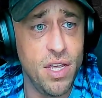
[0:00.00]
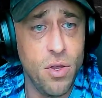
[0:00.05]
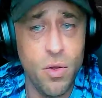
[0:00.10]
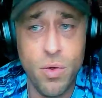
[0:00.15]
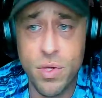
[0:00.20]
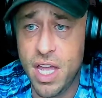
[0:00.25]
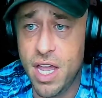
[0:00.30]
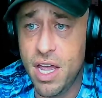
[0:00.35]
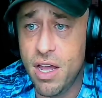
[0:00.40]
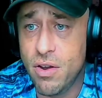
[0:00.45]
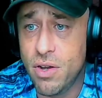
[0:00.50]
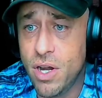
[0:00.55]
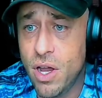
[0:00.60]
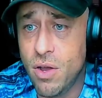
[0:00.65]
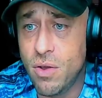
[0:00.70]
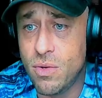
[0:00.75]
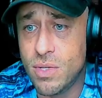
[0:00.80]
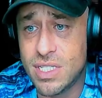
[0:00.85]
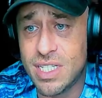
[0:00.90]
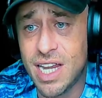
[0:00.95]
Who the hell
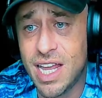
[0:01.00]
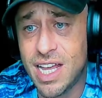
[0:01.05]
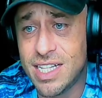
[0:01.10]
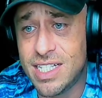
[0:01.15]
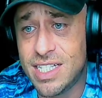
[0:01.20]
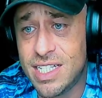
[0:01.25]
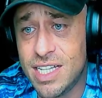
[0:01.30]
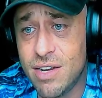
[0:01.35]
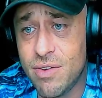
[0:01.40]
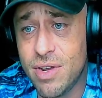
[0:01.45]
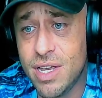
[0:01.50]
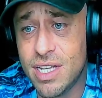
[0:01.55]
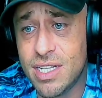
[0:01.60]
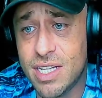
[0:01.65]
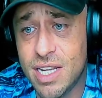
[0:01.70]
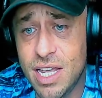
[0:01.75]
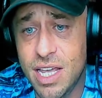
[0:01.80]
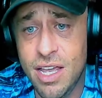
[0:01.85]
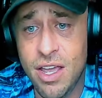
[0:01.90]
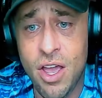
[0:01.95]
knows? Like
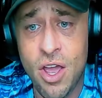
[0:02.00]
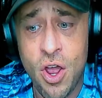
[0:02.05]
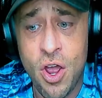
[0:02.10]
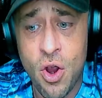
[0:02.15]
seriously,